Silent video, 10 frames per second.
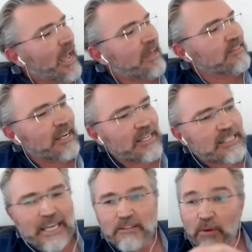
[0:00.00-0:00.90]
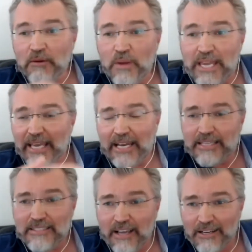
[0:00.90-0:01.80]
And then I said, when we get
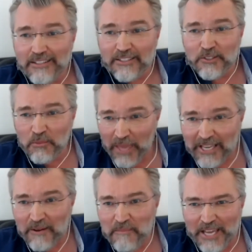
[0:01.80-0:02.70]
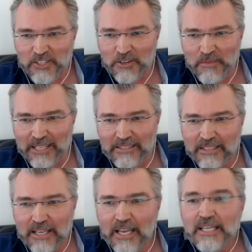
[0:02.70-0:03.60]
entangled to make a
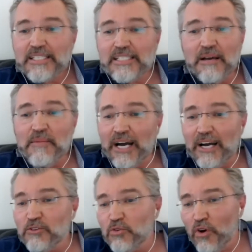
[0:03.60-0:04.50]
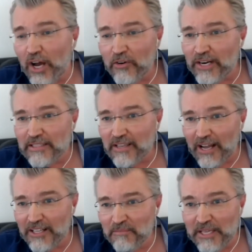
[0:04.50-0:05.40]
measurement, somehow through our
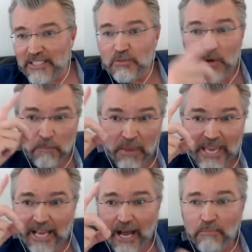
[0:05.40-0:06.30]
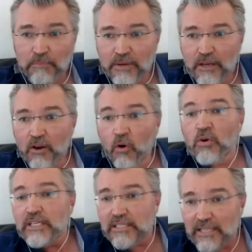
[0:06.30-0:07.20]
entanglements, we pick up
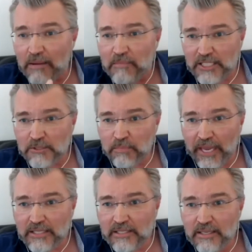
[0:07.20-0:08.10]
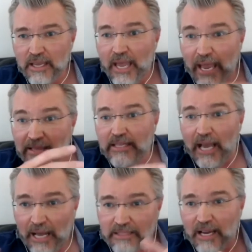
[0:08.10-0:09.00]
only some aspects, and the
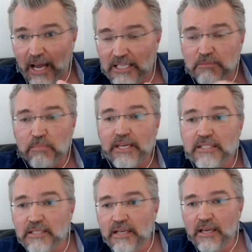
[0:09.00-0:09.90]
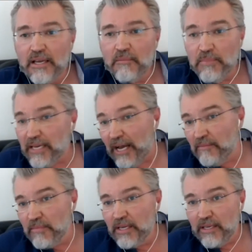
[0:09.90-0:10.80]
other aspects
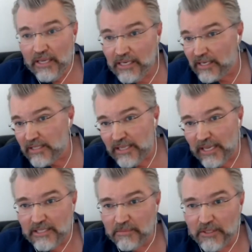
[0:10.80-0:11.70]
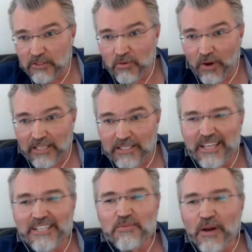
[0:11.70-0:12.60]
become inaccessible to us.
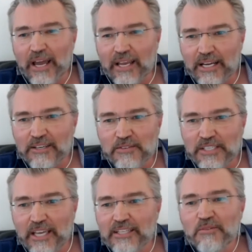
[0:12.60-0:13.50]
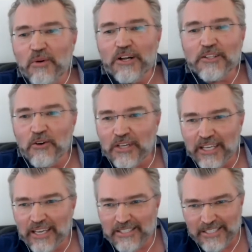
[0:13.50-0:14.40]
That's why I kind of say the world only
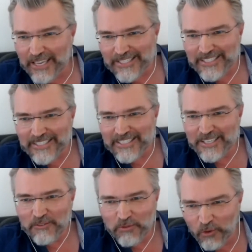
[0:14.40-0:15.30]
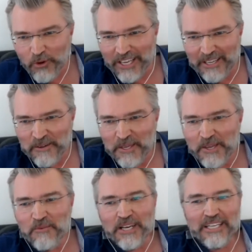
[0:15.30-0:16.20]
exists fully
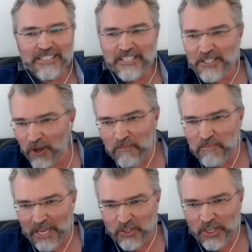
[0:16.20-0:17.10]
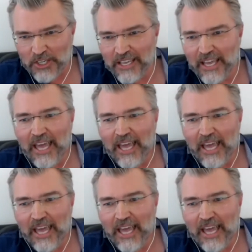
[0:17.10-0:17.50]
when it is not measured.